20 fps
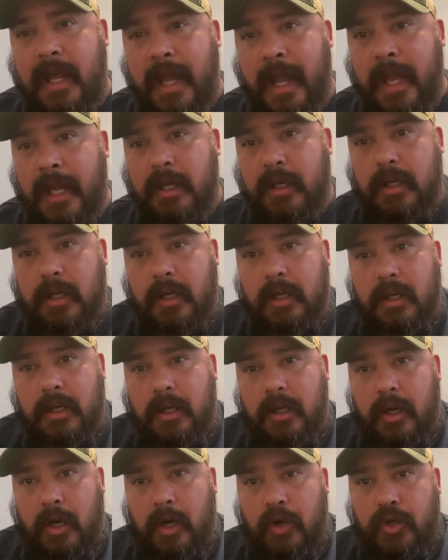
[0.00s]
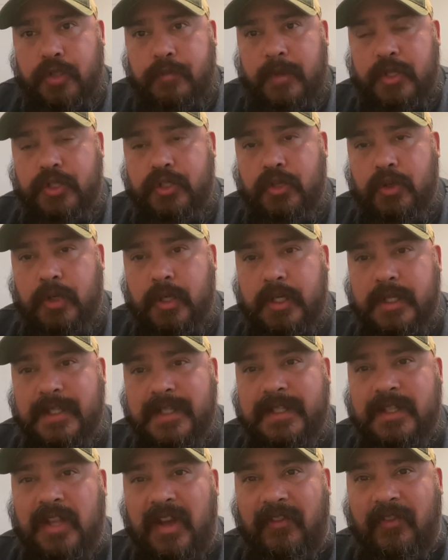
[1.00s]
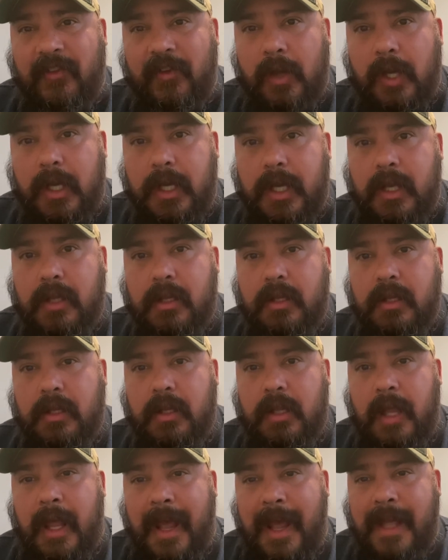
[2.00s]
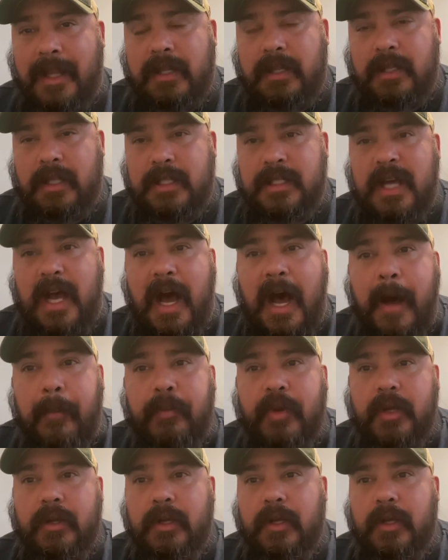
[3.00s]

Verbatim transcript: And Earl Spence Jr. is definitely at the top